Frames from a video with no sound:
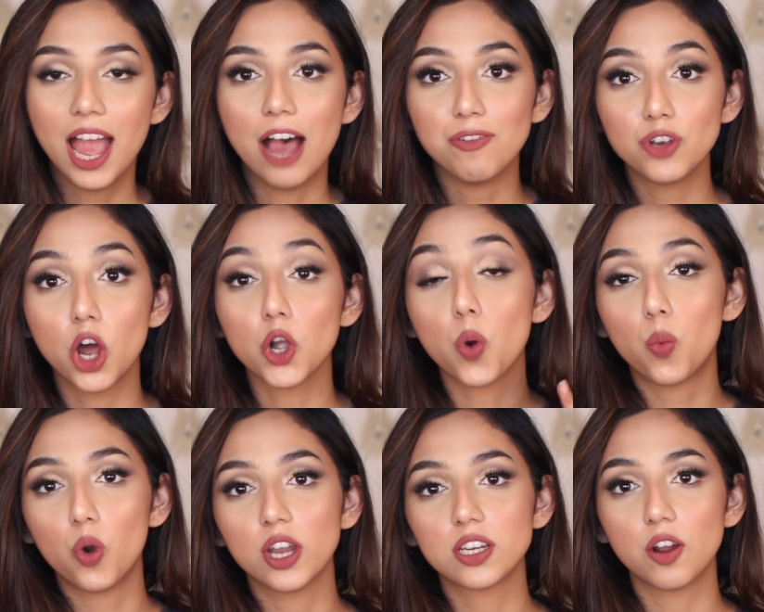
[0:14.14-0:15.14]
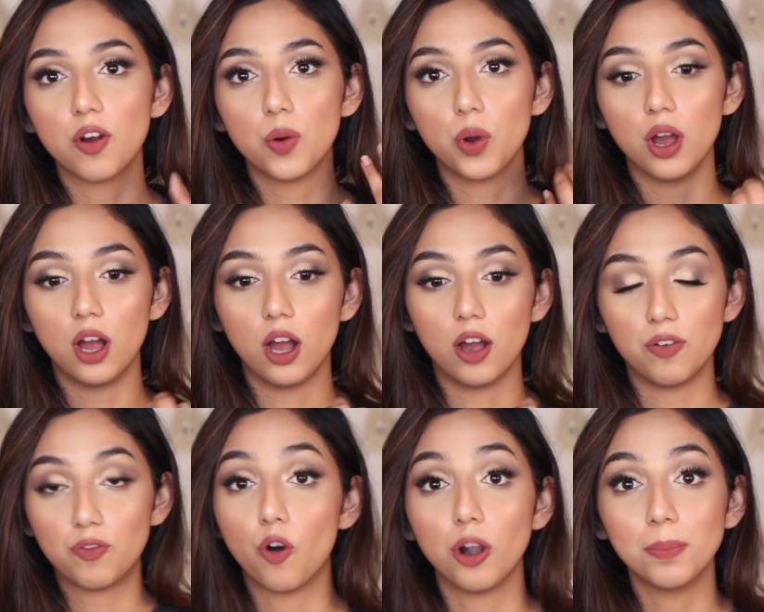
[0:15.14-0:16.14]
have not worked
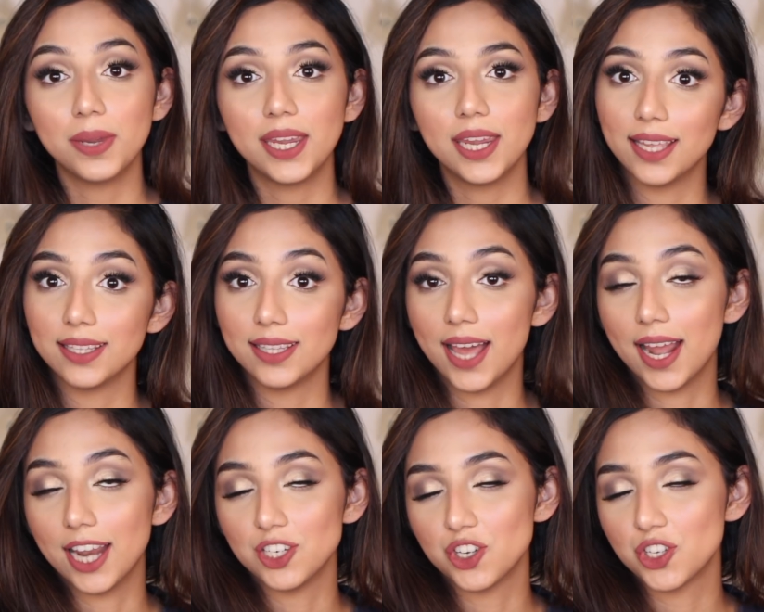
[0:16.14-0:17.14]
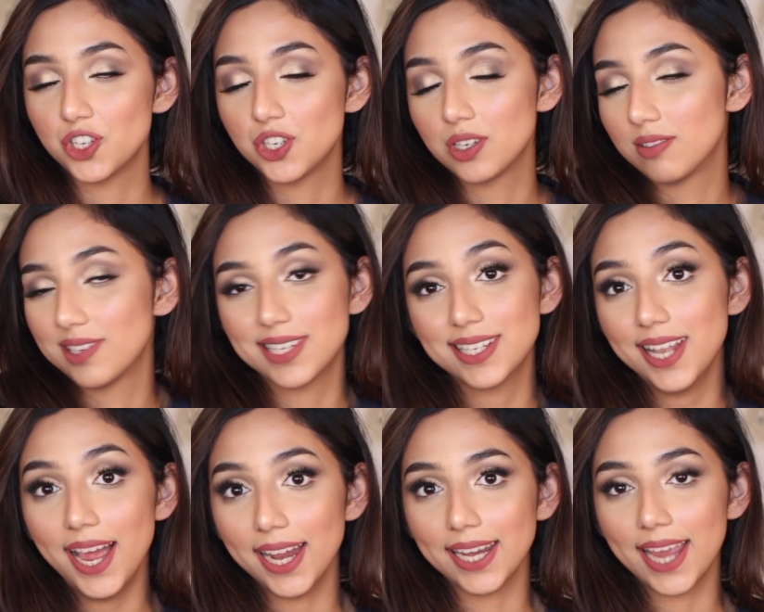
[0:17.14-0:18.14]
for me, and that I just
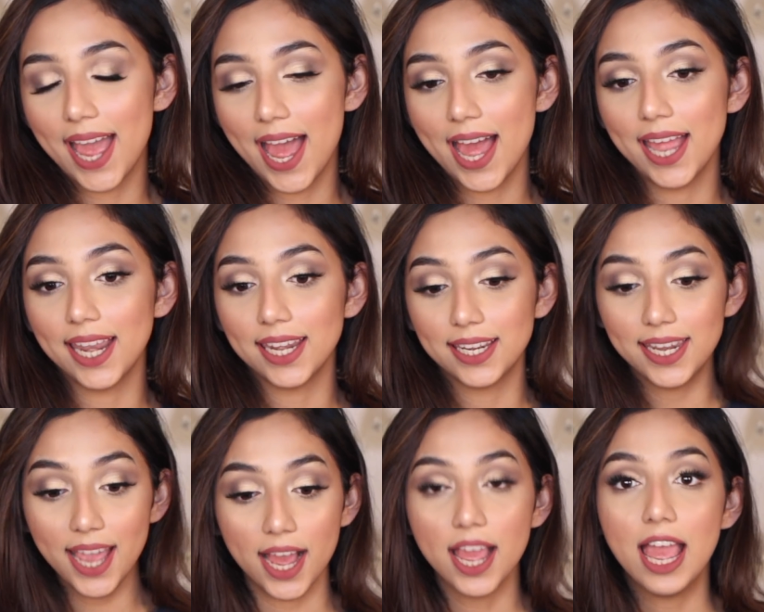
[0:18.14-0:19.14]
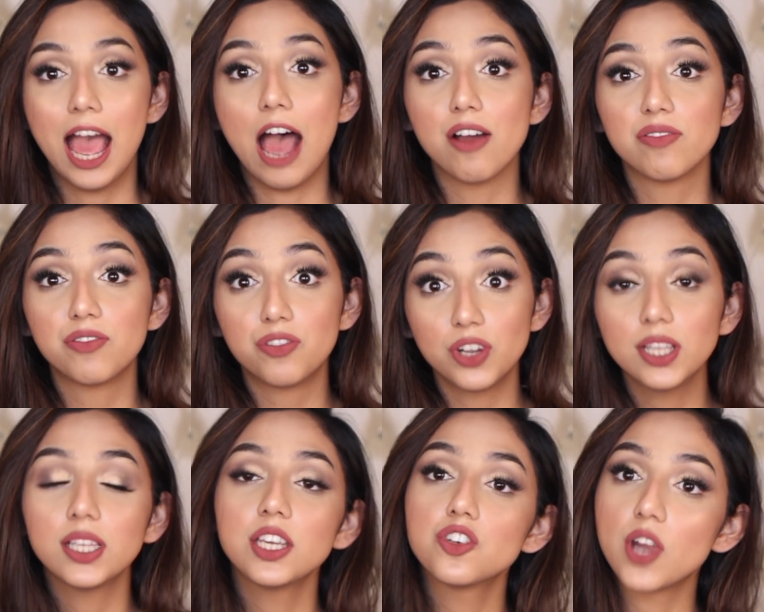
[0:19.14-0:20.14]
dislike. And yeah, I've
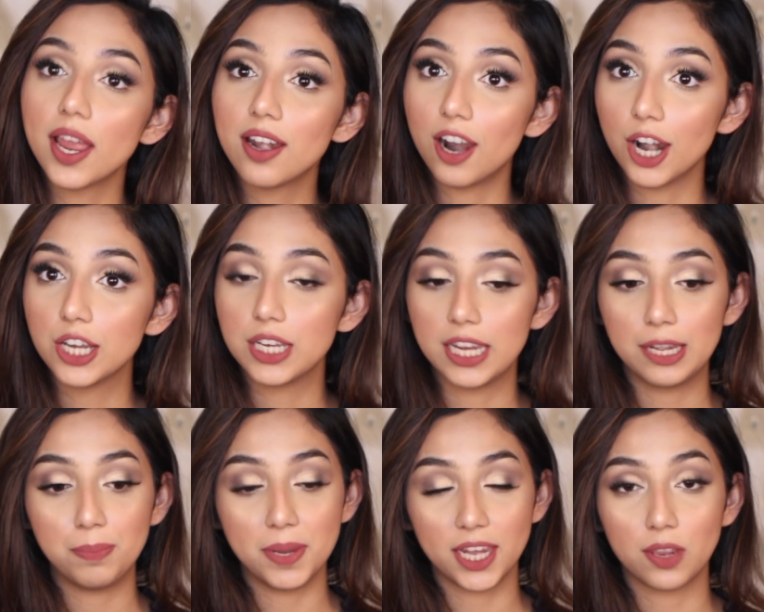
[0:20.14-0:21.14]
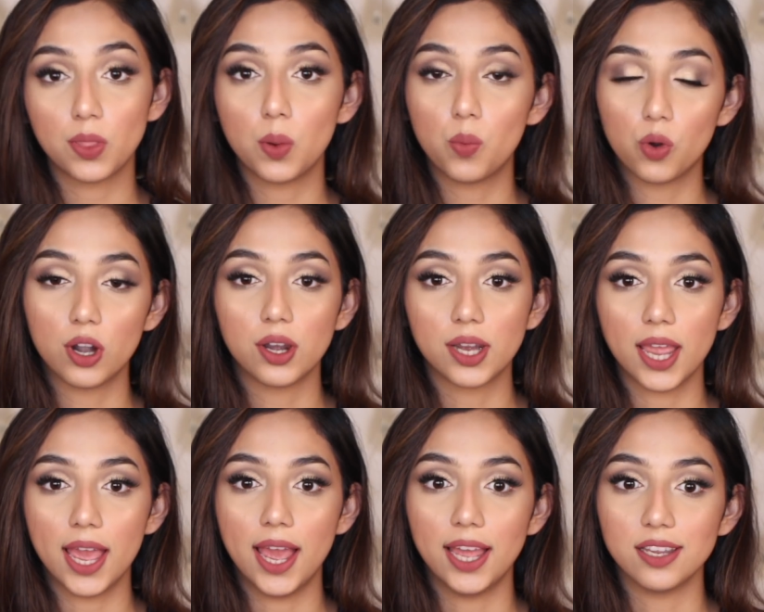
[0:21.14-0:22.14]
really tried hard in making them work,
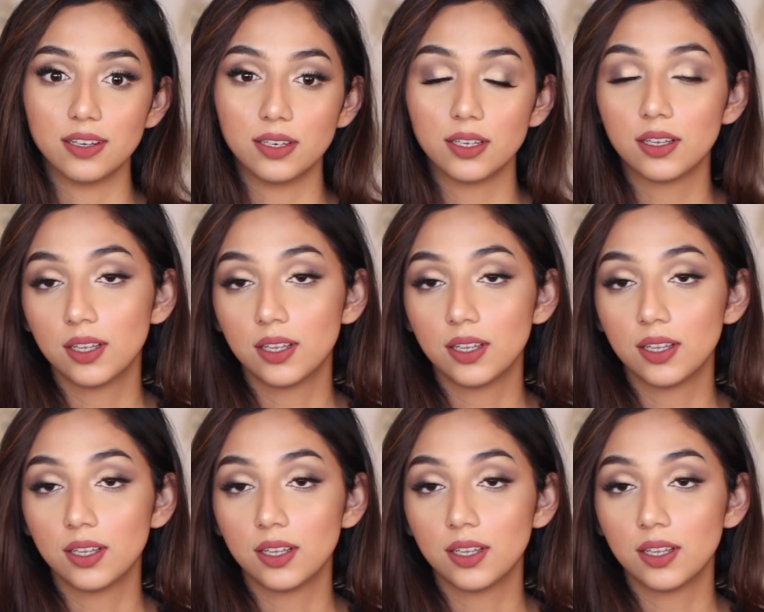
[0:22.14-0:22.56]
and